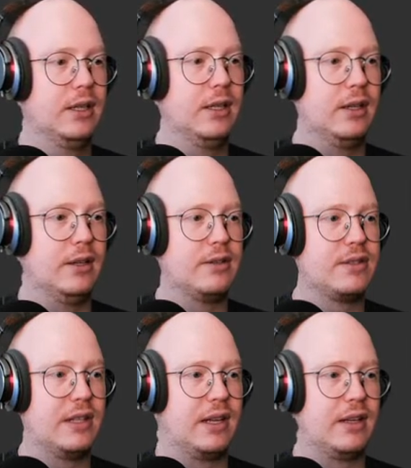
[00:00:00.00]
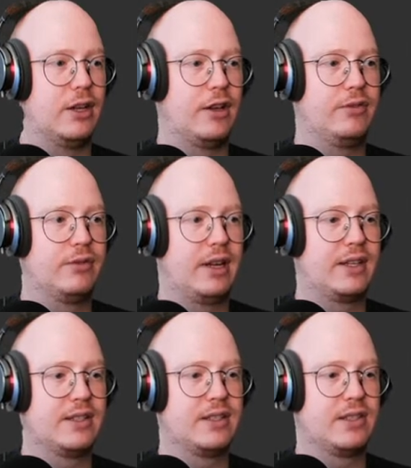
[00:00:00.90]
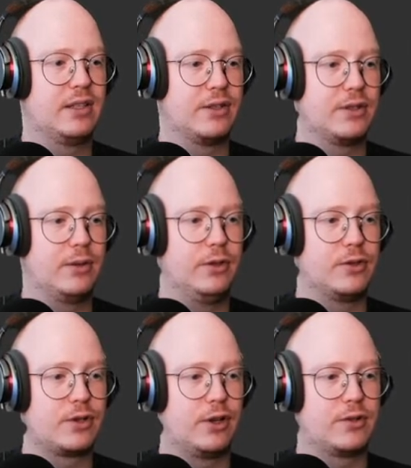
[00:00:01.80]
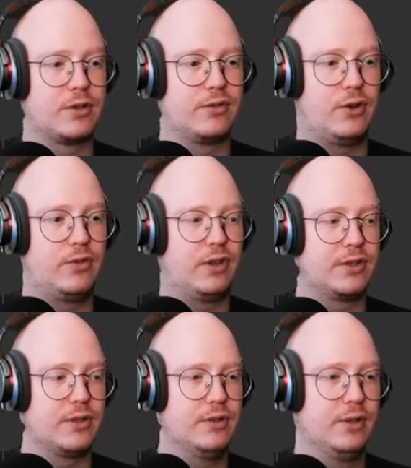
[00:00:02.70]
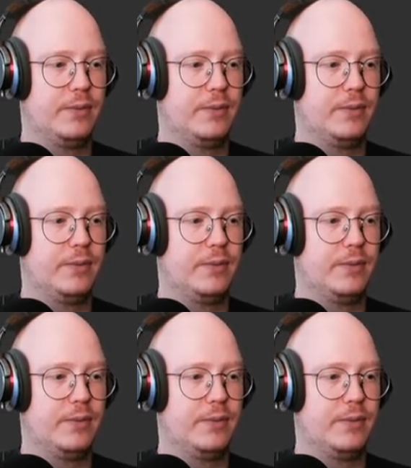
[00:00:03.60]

uh, select knife rect, like so. You can just cut stuff off, like so.